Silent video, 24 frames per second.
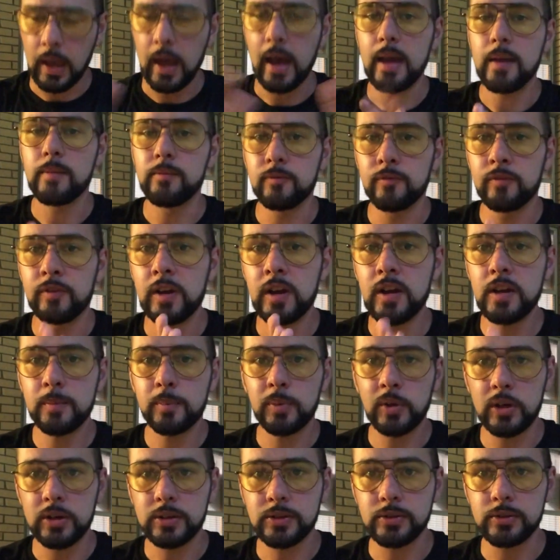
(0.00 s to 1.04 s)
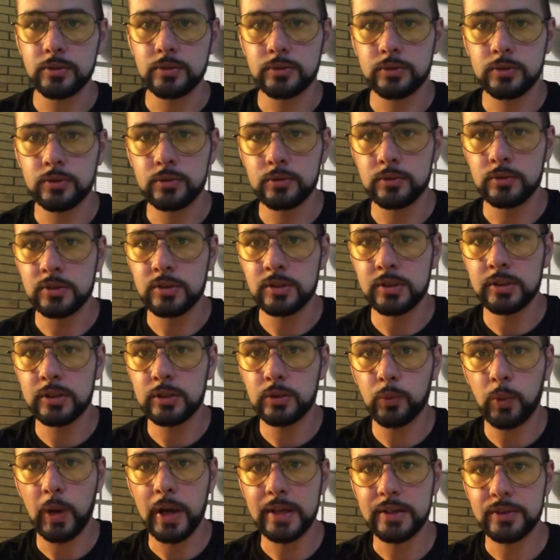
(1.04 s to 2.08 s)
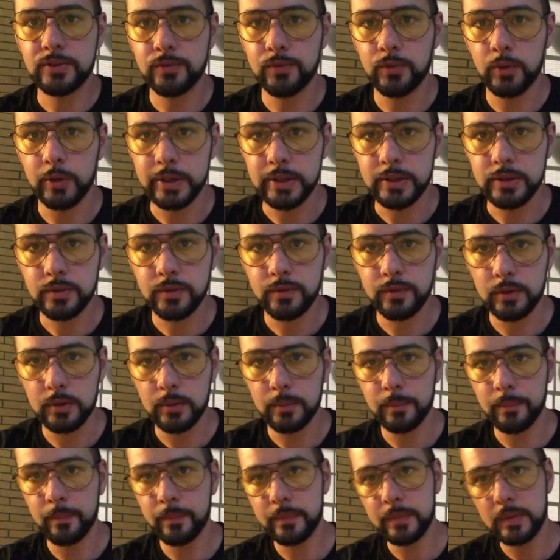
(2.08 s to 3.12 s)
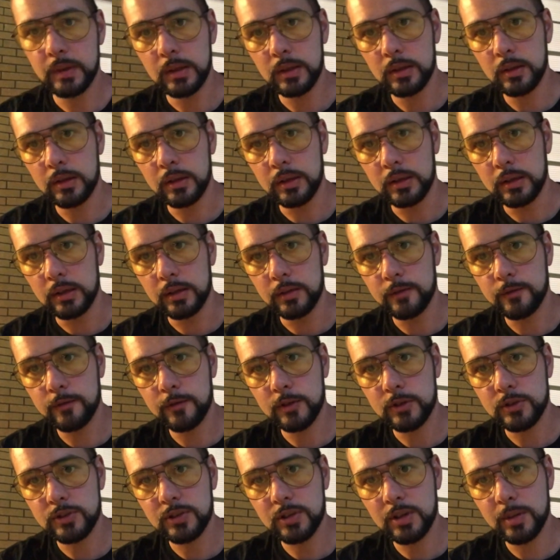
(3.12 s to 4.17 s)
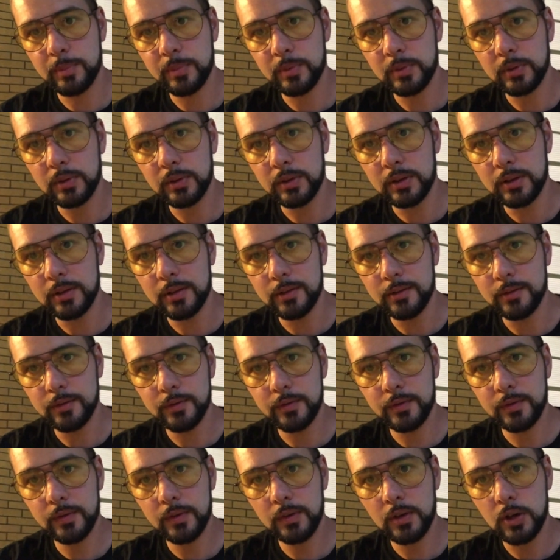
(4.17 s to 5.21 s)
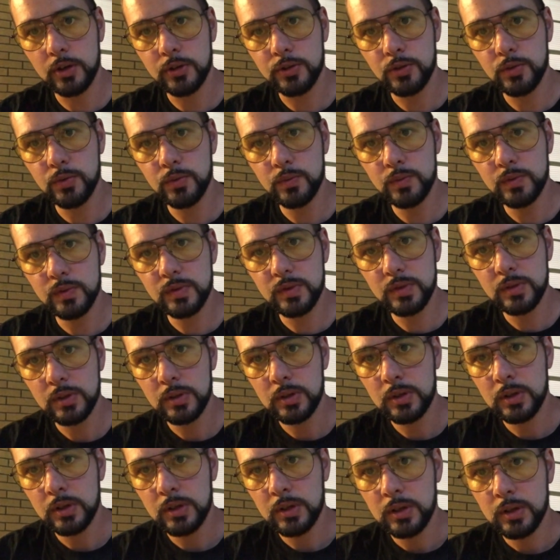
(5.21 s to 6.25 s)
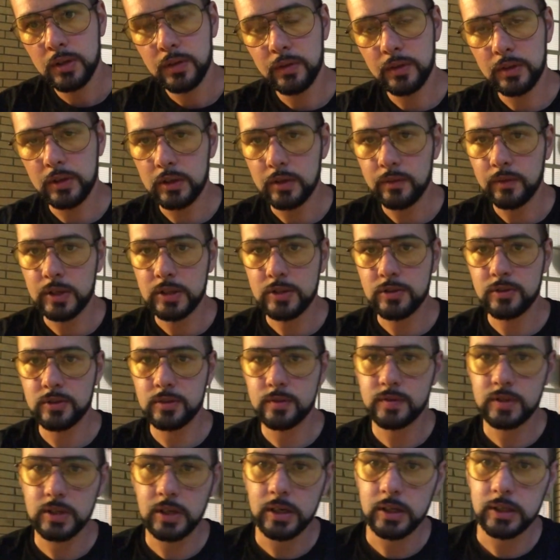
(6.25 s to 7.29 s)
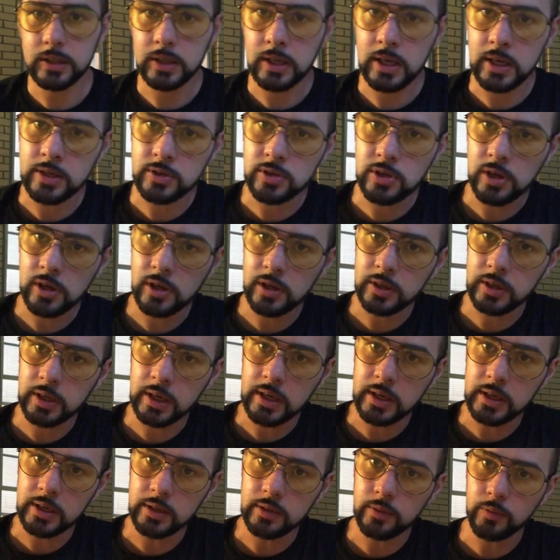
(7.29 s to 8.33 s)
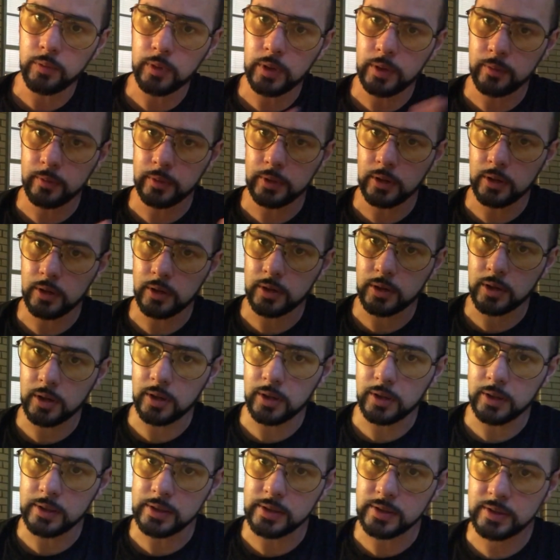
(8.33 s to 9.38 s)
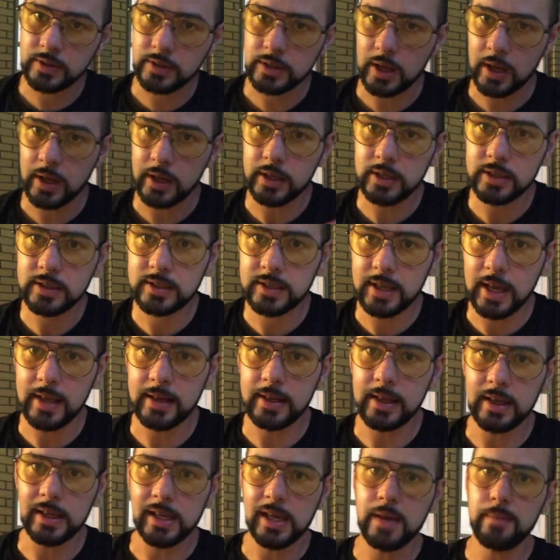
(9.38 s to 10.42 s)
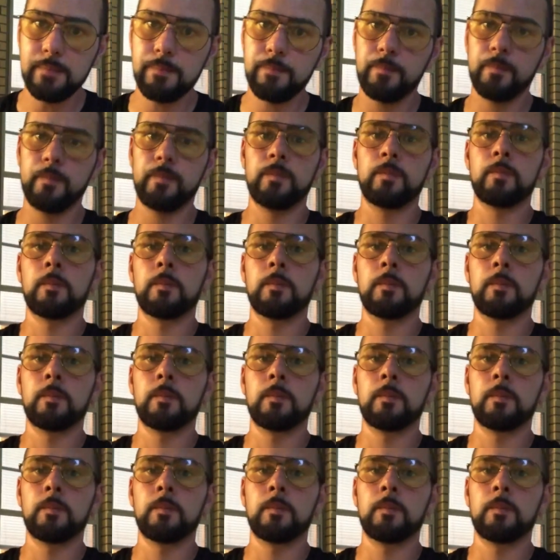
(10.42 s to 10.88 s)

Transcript: I am very partial to Jaleel White's voice from the first couple of cartoons, The Adventures of Sonic the Hedgehog and what we all call as Sonic Sat AM.